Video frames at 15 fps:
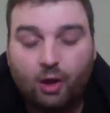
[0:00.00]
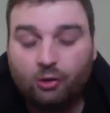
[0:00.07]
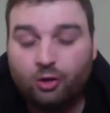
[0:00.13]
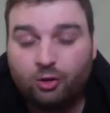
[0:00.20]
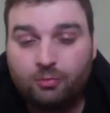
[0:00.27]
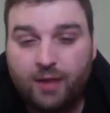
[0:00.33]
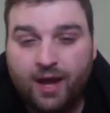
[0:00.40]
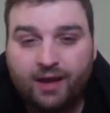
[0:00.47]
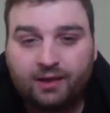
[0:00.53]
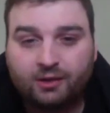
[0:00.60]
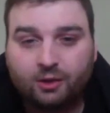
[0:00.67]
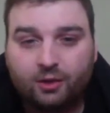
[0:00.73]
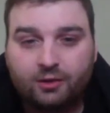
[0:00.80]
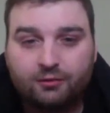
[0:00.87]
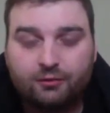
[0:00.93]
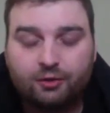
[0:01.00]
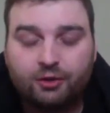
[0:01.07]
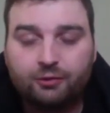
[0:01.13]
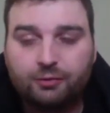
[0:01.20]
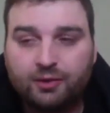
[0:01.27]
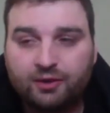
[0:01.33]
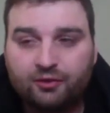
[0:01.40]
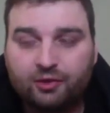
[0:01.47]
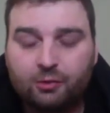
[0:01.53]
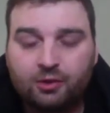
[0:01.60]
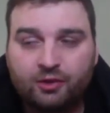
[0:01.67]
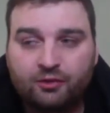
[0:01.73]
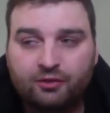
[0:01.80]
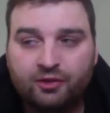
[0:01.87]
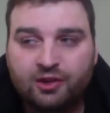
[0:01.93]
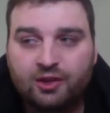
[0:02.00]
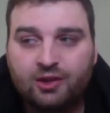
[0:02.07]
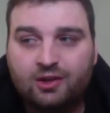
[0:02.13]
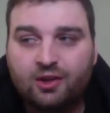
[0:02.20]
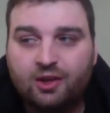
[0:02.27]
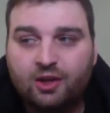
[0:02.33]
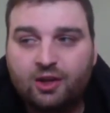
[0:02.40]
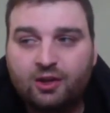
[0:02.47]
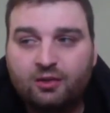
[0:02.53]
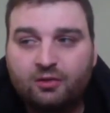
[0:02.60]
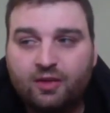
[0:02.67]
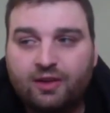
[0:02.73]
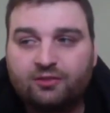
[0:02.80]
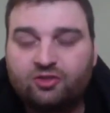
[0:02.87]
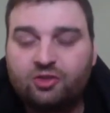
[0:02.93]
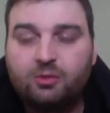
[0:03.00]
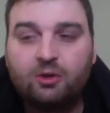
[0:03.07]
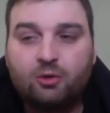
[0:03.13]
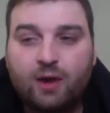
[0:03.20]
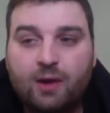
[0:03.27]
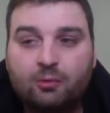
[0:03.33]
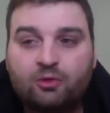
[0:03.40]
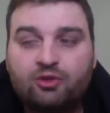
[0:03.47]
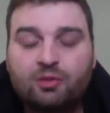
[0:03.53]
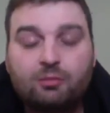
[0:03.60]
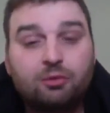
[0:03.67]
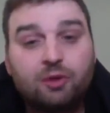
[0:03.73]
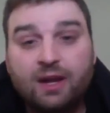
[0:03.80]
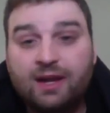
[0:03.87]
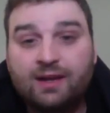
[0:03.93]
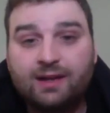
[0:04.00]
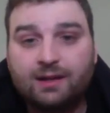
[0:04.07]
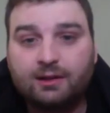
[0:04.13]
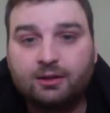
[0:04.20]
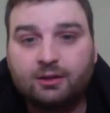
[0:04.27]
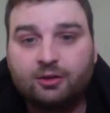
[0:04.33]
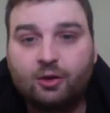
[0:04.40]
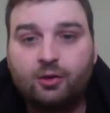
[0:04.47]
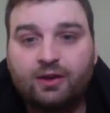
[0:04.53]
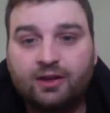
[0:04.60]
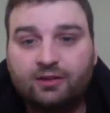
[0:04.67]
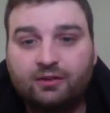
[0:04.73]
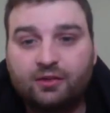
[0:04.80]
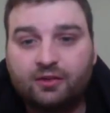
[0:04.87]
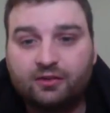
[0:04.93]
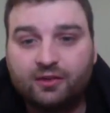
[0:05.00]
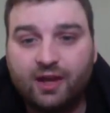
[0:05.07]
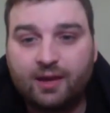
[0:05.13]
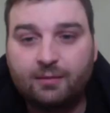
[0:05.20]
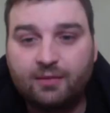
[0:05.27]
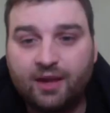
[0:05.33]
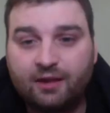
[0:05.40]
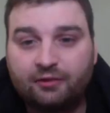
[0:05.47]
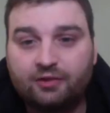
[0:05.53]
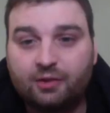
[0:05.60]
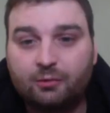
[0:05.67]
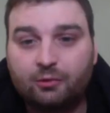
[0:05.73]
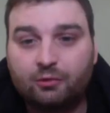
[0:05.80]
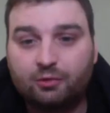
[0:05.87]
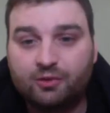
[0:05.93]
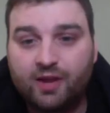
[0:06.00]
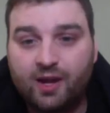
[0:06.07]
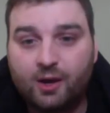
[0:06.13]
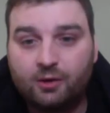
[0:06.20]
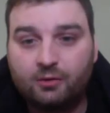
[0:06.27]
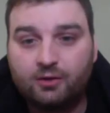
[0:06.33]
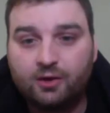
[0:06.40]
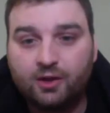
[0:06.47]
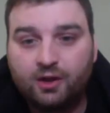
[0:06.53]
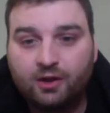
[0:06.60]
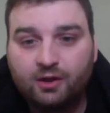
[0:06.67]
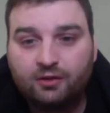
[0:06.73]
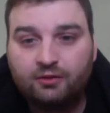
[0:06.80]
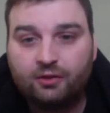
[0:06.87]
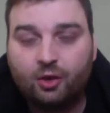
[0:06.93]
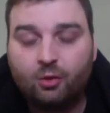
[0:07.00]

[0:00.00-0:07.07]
look back and look at the footage because I want to see. Like Jimmy Graham was complaining going into this game that his numbers were down. So